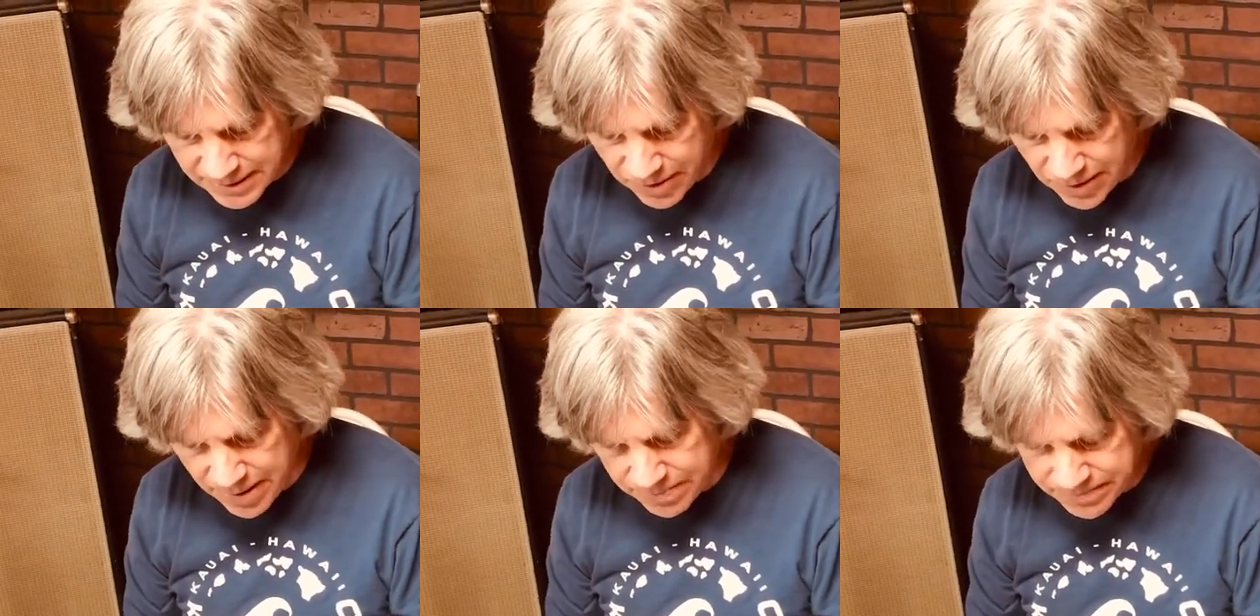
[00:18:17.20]
You know,
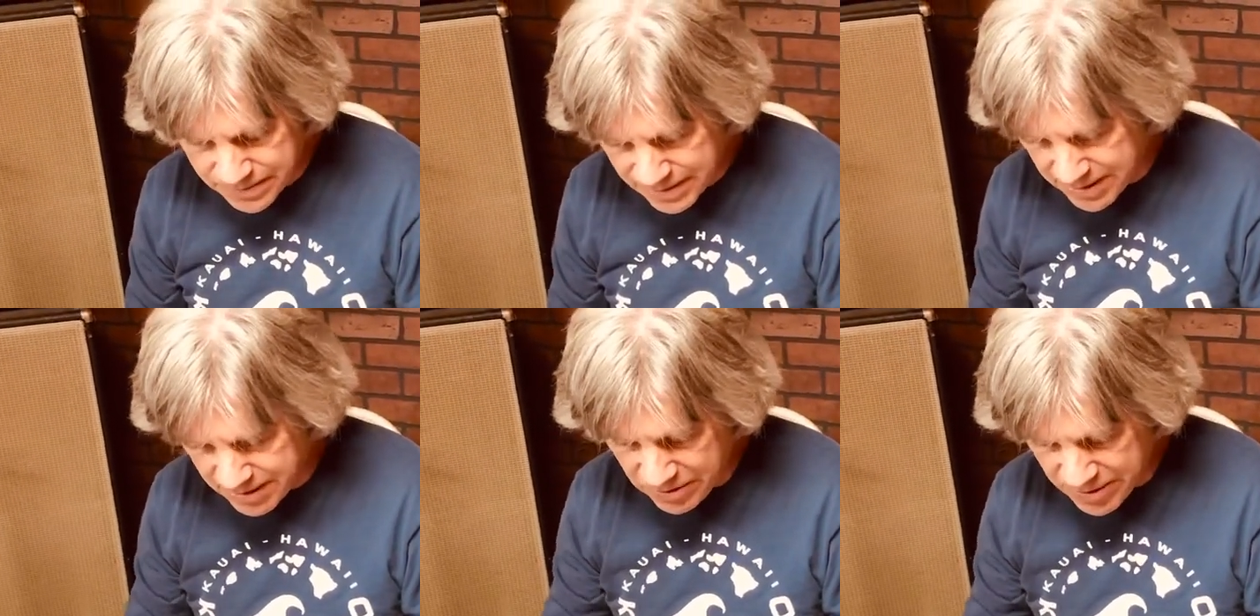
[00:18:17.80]

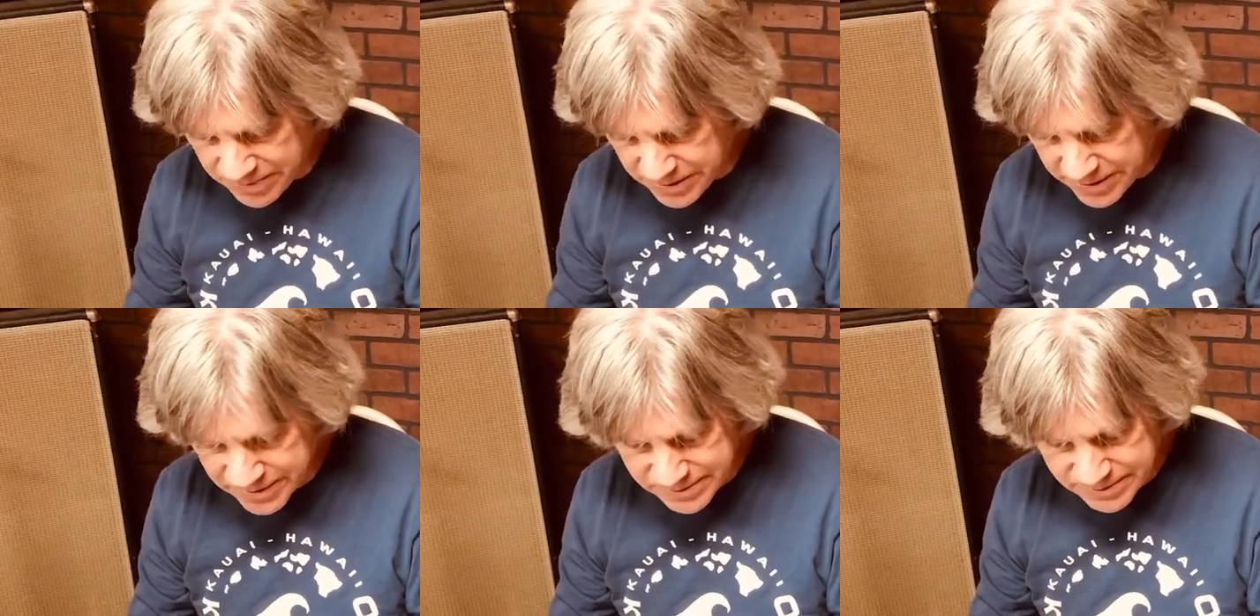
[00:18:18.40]
I'm pretty.
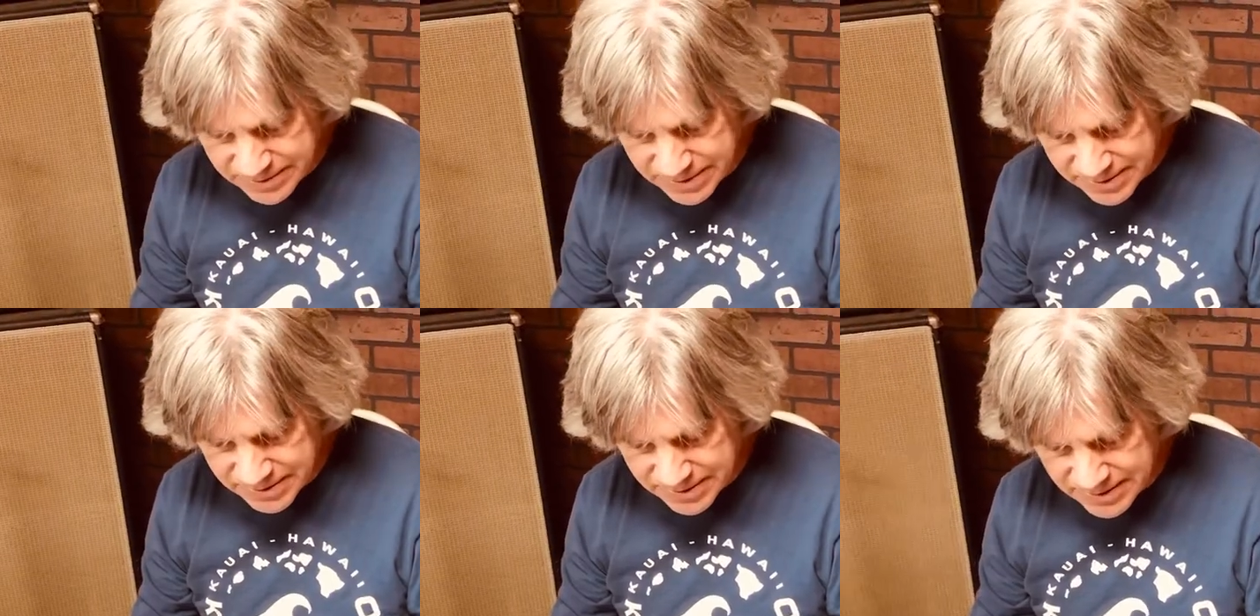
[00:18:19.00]

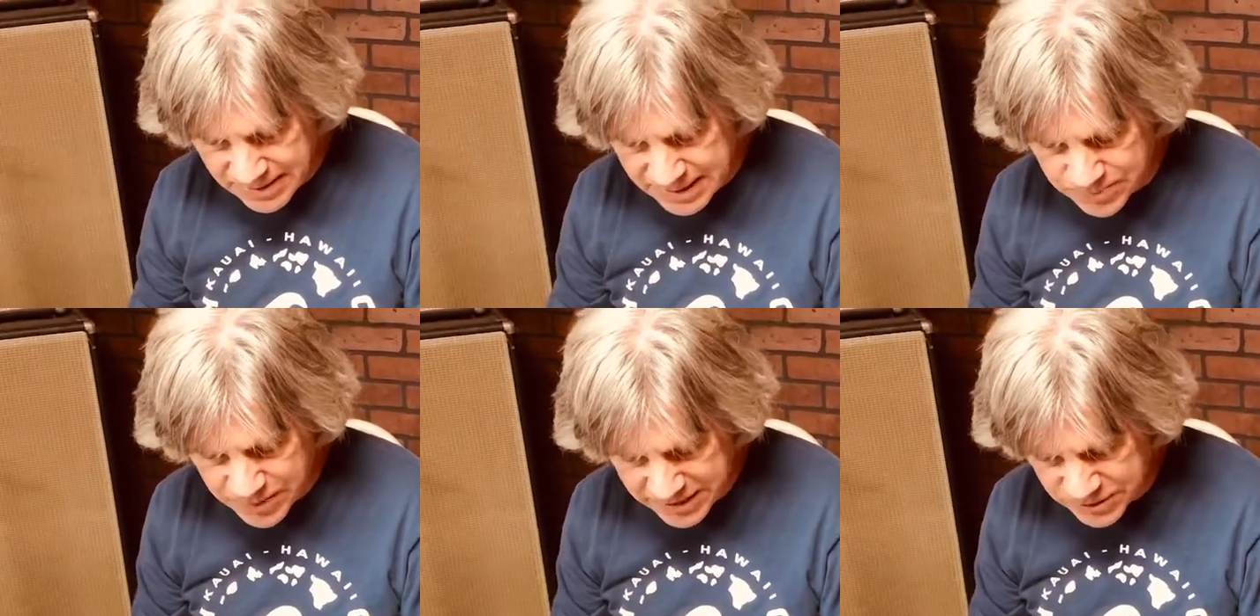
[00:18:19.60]
That's
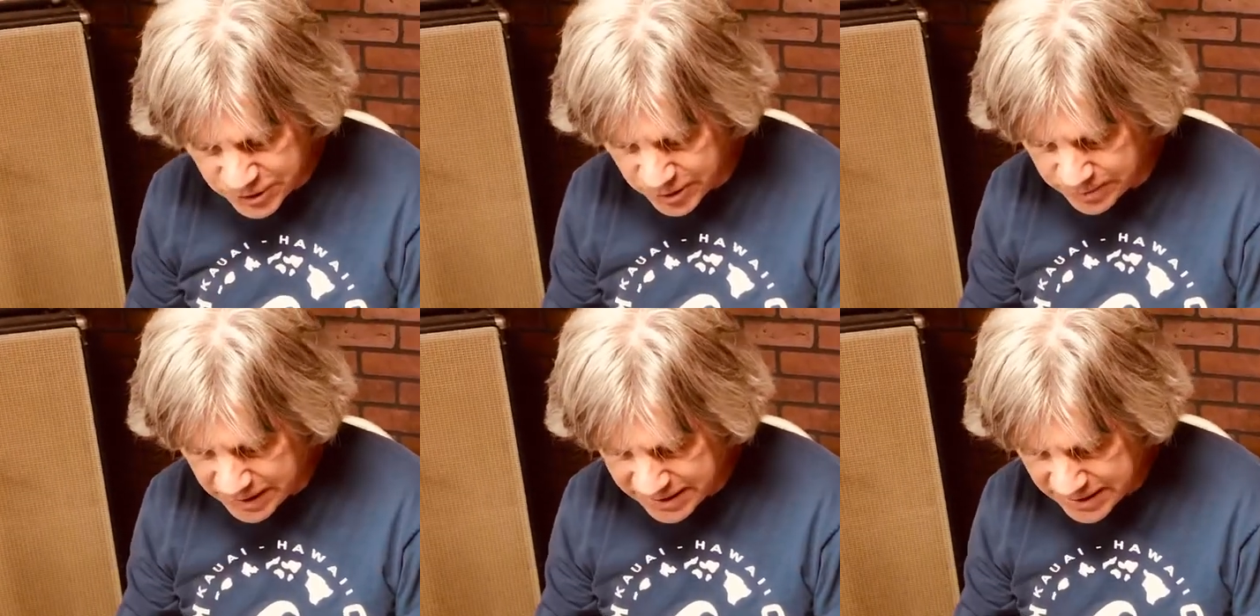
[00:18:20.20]
pretty in tune,
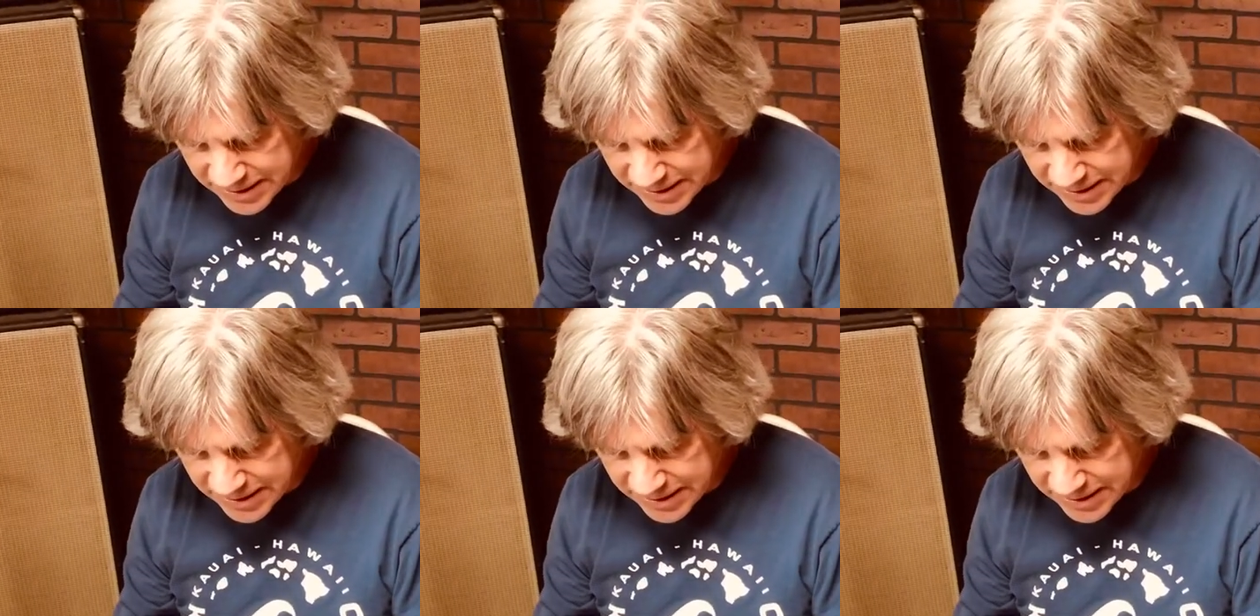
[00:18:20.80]
but